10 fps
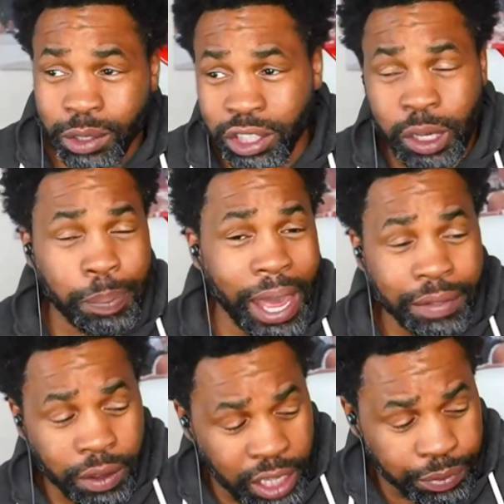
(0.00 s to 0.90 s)
took the
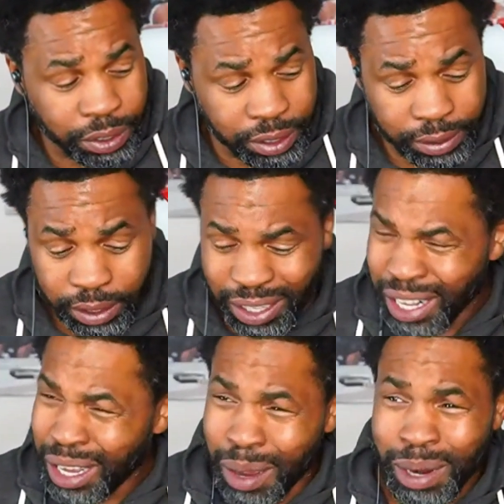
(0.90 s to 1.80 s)
path of least resistance.
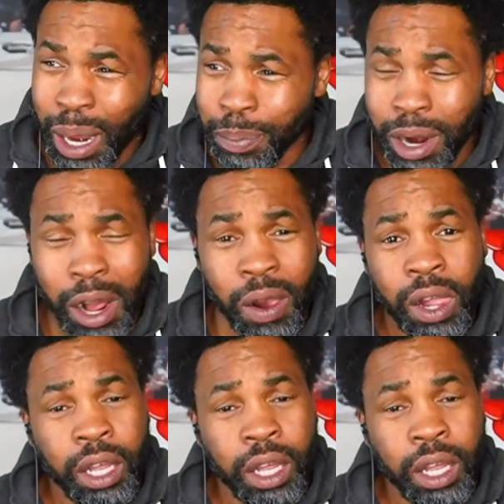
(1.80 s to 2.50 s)
I'm like, bro,